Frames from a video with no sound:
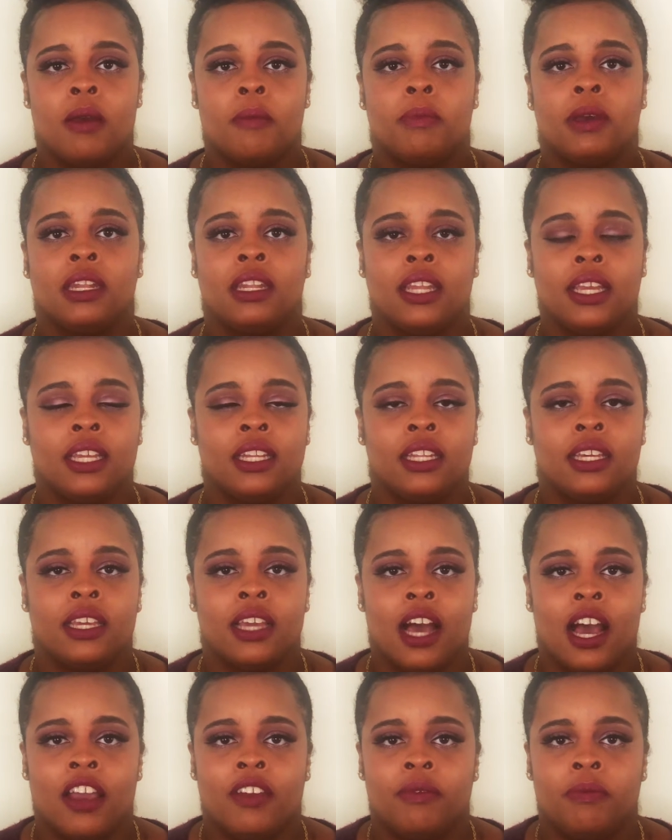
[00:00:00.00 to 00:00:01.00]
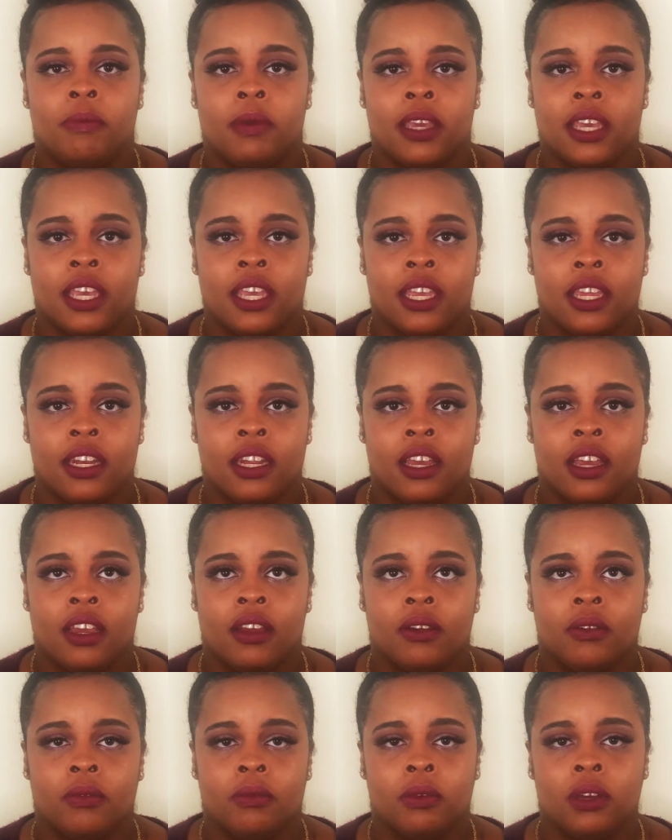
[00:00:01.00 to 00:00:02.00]
but lately I've been
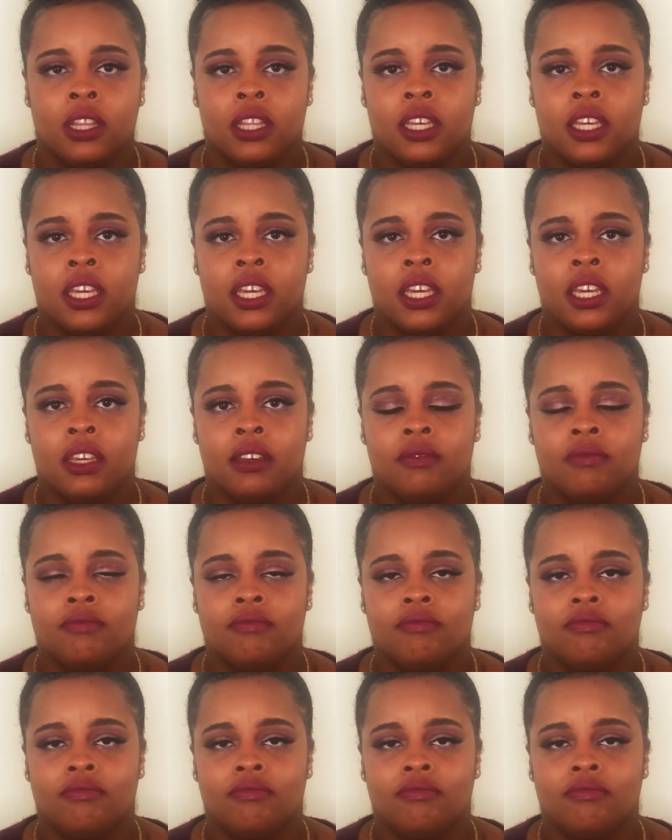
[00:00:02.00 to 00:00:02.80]
really